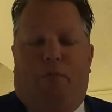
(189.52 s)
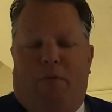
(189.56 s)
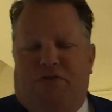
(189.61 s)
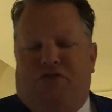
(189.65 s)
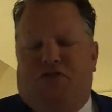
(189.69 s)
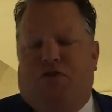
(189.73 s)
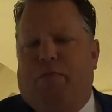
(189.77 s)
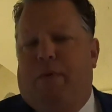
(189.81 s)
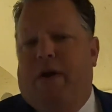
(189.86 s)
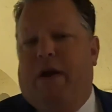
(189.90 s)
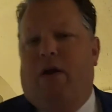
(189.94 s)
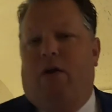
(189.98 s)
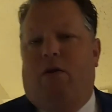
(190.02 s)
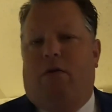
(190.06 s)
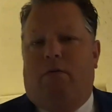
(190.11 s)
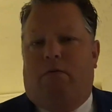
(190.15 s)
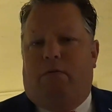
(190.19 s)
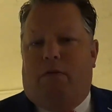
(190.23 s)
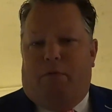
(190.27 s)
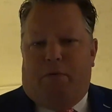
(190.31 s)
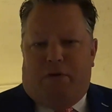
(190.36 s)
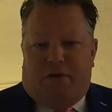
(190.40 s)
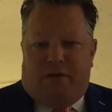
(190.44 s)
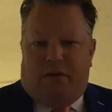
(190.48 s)
Mr. Mayor.
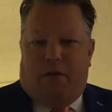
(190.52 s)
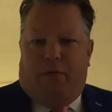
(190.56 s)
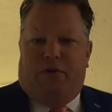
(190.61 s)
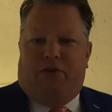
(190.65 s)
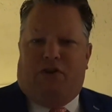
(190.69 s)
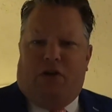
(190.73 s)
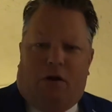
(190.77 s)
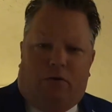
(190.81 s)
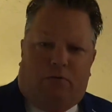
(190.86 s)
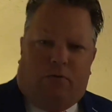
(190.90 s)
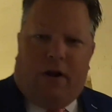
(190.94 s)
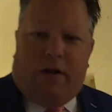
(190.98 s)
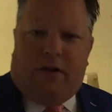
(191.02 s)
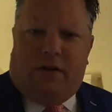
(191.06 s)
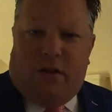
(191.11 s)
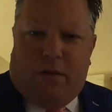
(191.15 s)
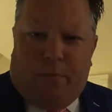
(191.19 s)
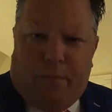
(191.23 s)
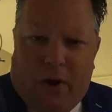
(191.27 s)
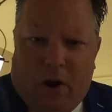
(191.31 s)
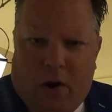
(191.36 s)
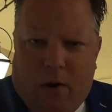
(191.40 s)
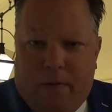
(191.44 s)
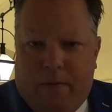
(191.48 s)
Let me let me talk right to
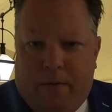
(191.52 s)
the mayor.